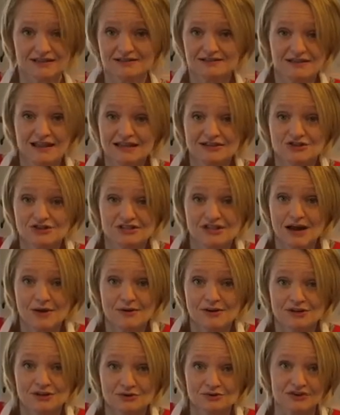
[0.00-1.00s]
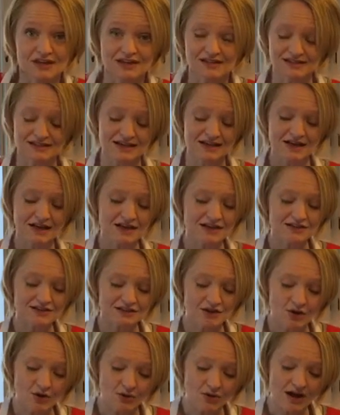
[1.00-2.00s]
That's just how I do things.
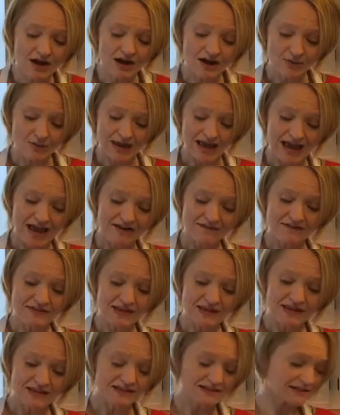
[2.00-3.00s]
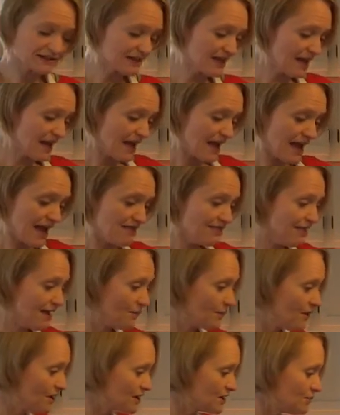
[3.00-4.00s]
So we have this, and then
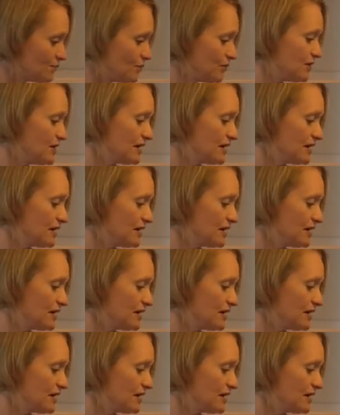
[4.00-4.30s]
we're gonna put